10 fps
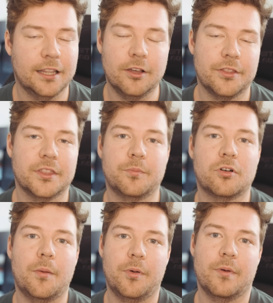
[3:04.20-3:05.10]
learn the
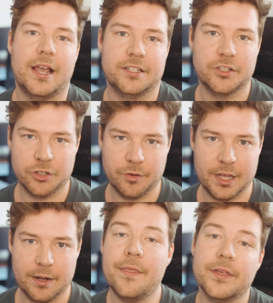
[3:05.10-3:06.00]
proper way to do
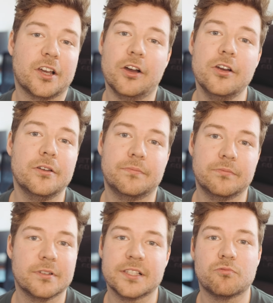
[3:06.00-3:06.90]
it. And the code
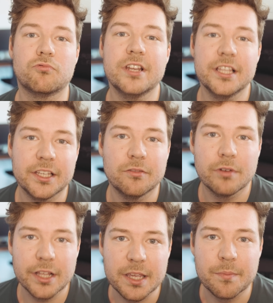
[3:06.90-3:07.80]
was really,
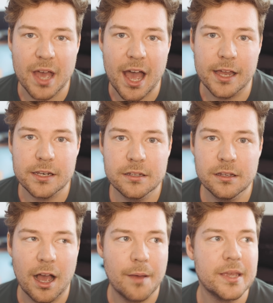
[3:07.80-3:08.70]
really bad.
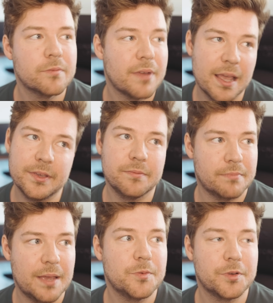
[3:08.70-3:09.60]
I mean, maybe
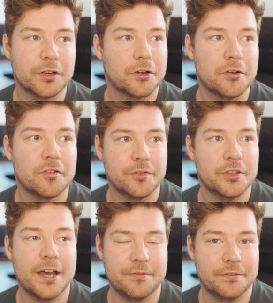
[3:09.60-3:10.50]
maybe we could code review
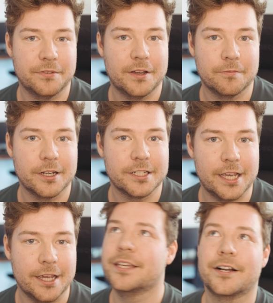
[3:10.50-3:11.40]
that for fun one
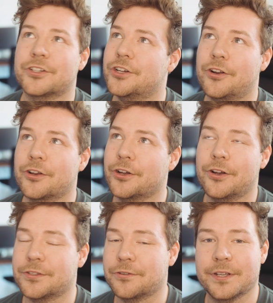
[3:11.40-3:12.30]
day. Young Cherno code
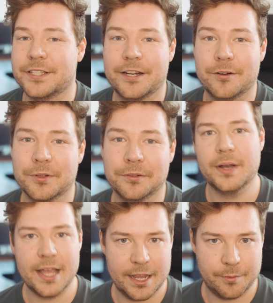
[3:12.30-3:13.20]
is always terrible.
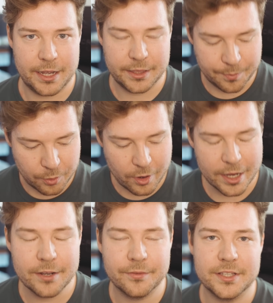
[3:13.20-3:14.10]
But anyway, the
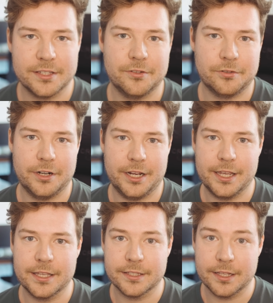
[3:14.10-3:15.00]
point of this story
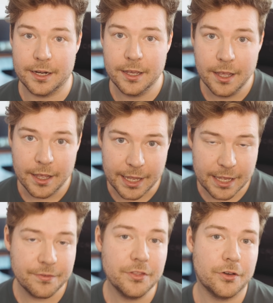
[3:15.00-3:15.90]
is that
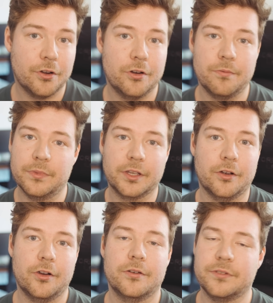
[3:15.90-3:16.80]
even though the
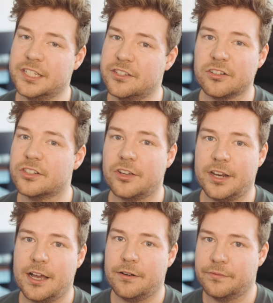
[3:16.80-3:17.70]
code did not turn
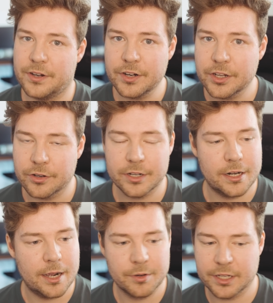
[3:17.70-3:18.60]
out very good and
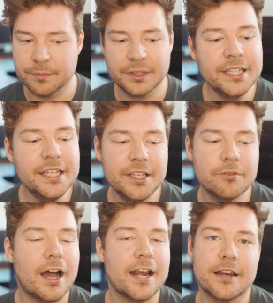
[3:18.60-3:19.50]
I would completely
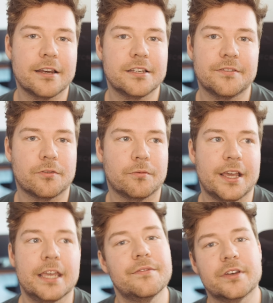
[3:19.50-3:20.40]
write it in a different
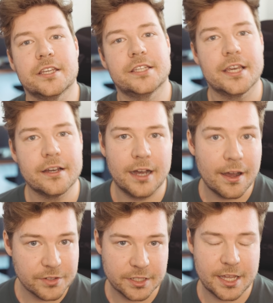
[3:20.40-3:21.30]
way even a year
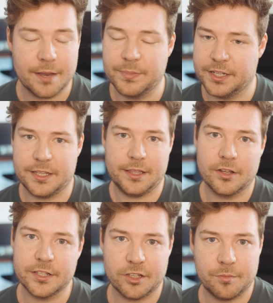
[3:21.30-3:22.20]
after that because I
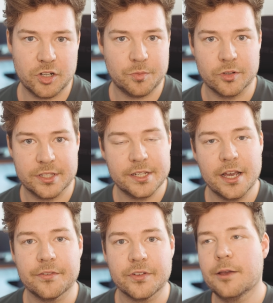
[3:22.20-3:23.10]
learned so much more
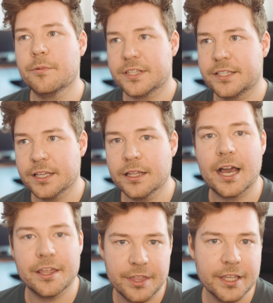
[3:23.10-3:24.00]
stuff, it was still,
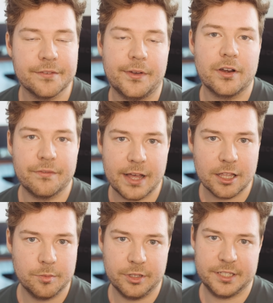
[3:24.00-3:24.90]
I think, a very
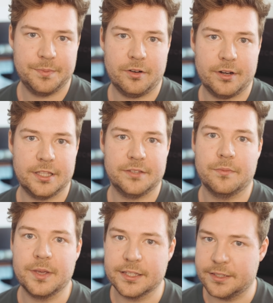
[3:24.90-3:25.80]
valuable experience for
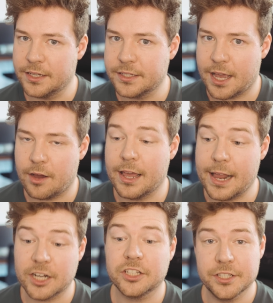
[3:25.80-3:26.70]
me to sit down and
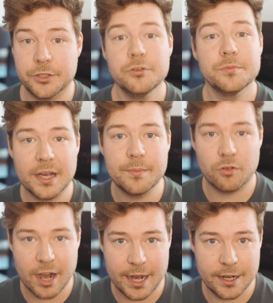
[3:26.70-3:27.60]
actually use my
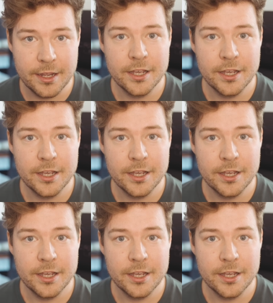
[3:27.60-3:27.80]
brain